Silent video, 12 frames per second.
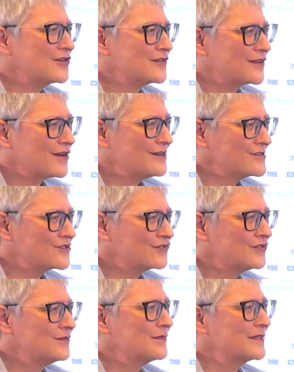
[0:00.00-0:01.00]
to the
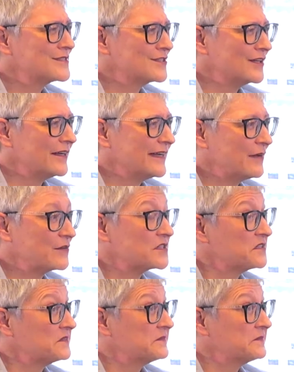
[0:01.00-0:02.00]
classroom. And now it's
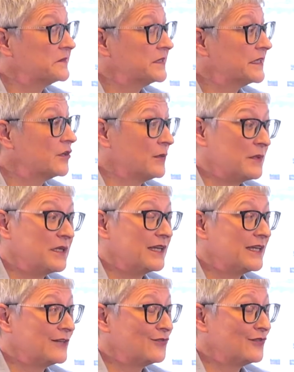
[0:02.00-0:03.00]
like, I better
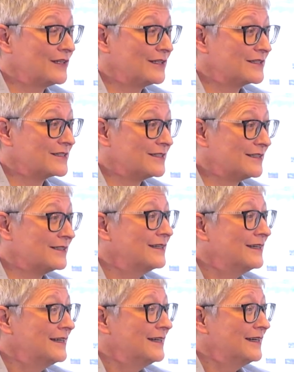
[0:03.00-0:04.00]
get on
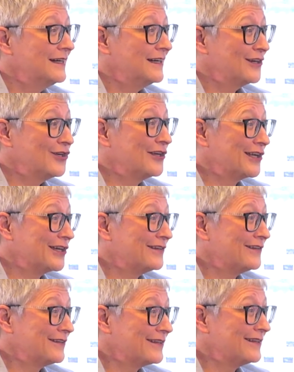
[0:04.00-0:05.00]
that learning
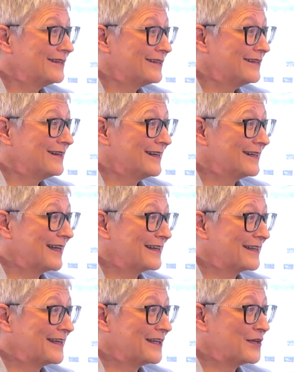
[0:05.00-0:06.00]

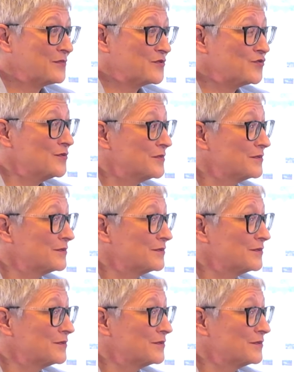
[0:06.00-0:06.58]
and get it absorbed.